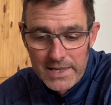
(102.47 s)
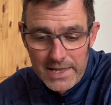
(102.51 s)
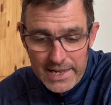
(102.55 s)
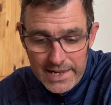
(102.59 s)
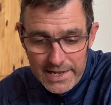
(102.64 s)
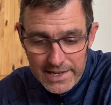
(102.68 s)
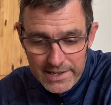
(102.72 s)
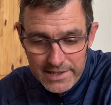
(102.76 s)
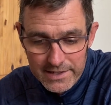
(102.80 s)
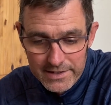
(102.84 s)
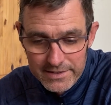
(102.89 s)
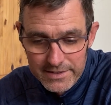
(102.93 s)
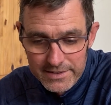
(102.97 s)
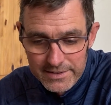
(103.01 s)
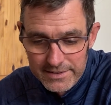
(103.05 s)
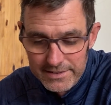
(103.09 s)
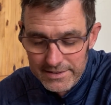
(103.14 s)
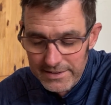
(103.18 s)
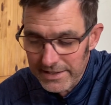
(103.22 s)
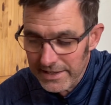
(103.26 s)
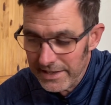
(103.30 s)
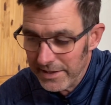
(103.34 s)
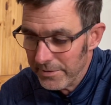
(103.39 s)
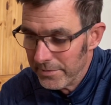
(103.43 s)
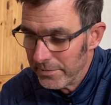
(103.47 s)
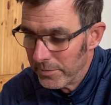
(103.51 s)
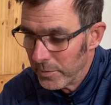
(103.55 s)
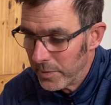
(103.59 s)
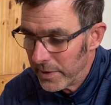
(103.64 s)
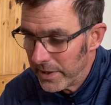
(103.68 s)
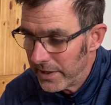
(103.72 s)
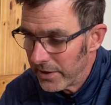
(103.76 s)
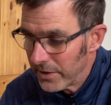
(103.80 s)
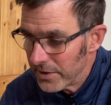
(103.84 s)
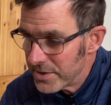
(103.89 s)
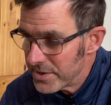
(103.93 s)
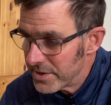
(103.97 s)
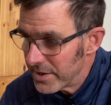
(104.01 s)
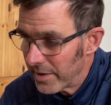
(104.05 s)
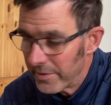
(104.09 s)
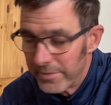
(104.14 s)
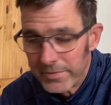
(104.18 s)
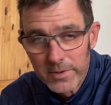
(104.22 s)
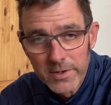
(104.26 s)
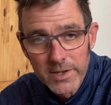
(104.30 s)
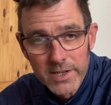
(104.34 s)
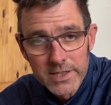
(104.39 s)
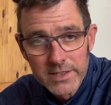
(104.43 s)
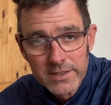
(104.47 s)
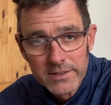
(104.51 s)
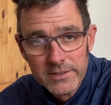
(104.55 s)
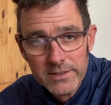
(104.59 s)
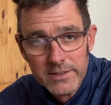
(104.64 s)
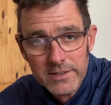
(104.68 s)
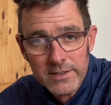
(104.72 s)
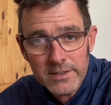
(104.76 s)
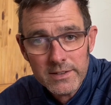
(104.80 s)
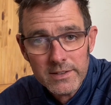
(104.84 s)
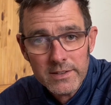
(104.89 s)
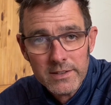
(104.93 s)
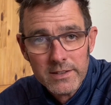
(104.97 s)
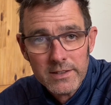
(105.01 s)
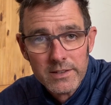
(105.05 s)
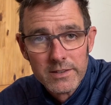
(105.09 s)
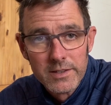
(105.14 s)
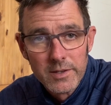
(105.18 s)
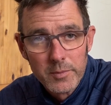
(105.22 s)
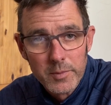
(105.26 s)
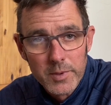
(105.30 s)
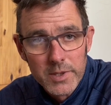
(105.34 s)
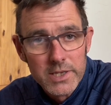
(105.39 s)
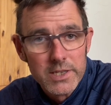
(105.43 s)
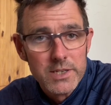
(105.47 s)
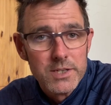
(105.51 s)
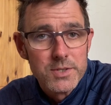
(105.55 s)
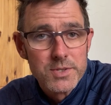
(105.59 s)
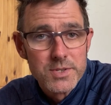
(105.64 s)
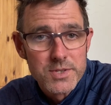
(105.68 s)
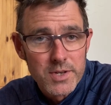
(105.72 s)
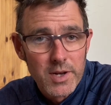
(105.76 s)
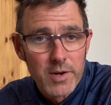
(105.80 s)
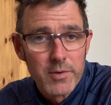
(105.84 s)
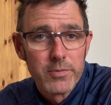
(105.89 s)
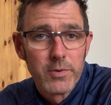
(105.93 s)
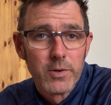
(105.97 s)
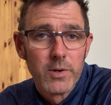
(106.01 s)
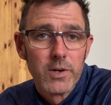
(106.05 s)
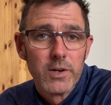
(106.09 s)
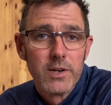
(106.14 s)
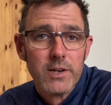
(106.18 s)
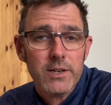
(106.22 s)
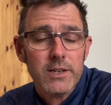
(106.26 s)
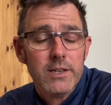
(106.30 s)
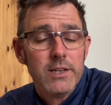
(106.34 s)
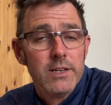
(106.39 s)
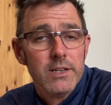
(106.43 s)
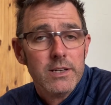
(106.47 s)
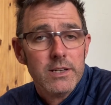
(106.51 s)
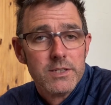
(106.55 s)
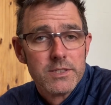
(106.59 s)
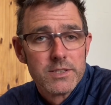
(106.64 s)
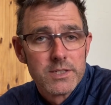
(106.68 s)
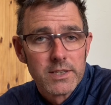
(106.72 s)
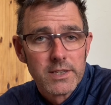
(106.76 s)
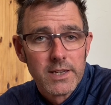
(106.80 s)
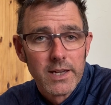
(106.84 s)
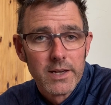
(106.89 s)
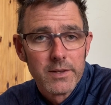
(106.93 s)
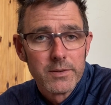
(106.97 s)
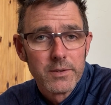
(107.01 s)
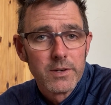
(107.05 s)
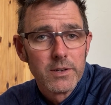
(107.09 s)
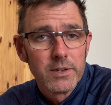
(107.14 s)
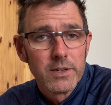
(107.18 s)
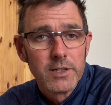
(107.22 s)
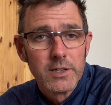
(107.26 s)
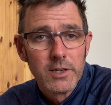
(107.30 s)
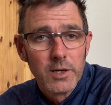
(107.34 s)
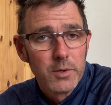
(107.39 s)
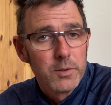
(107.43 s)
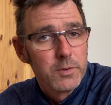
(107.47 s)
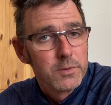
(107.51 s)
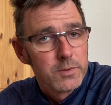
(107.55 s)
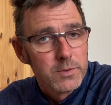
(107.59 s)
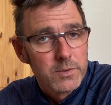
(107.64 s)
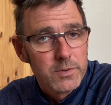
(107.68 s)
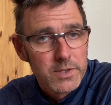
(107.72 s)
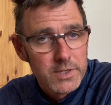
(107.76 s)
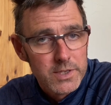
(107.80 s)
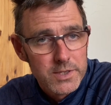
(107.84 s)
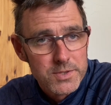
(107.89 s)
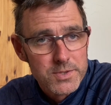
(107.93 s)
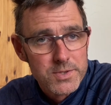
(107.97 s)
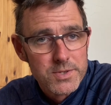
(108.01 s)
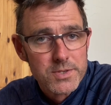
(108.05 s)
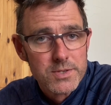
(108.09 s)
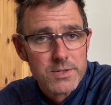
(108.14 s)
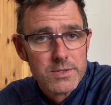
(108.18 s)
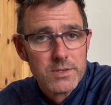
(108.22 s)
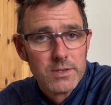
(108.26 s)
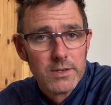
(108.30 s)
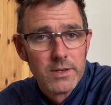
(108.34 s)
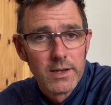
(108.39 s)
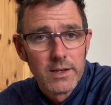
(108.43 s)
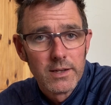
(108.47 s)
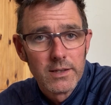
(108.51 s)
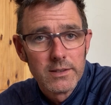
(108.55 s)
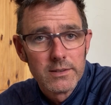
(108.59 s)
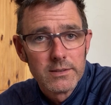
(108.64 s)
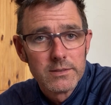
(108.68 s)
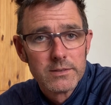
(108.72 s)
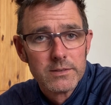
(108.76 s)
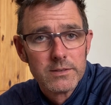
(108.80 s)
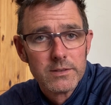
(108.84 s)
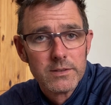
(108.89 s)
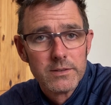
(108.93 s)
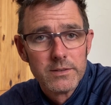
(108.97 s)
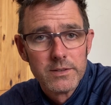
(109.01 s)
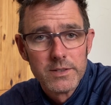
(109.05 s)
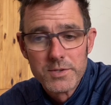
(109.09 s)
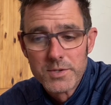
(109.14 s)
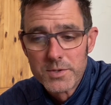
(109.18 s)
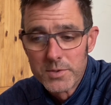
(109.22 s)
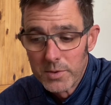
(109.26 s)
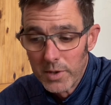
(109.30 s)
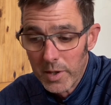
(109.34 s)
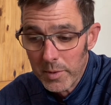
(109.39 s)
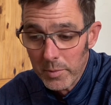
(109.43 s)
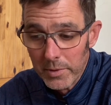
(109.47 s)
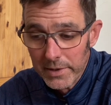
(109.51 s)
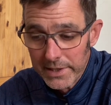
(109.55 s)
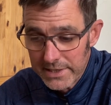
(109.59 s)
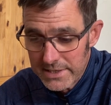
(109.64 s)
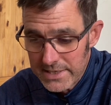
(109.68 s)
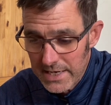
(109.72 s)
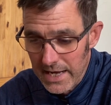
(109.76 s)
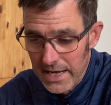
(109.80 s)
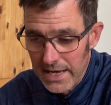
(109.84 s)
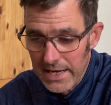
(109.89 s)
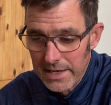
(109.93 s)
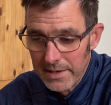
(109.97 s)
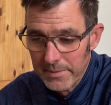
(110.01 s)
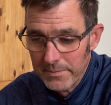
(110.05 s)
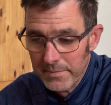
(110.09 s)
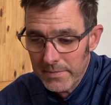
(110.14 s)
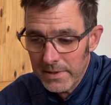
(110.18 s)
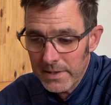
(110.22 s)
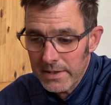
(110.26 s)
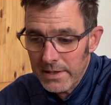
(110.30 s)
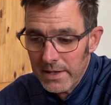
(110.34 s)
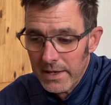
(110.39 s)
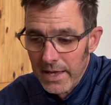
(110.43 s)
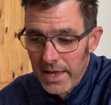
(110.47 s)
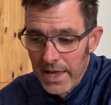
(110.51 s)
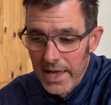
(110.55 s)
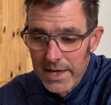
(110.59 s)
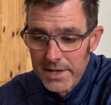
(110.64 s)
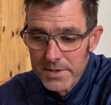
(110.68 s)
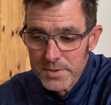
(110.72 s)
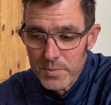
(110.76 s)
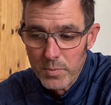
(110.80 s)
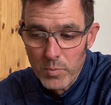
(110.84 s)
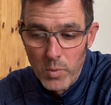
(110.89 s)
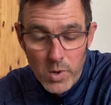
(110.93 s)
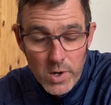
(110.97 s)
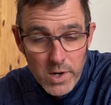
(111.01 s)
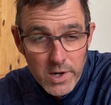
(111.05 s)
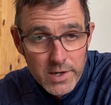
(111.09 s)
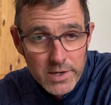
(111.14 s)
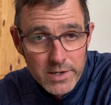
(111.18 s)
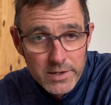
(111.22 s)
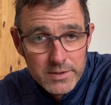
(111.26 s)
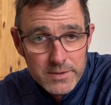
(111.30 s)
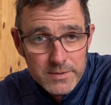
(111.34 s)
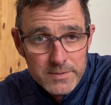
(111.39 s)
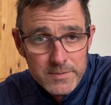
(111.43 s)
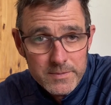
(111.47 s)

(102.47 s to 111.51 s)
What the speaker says: And if we are suffering, then we need to suffer together and go through this troubling time as one.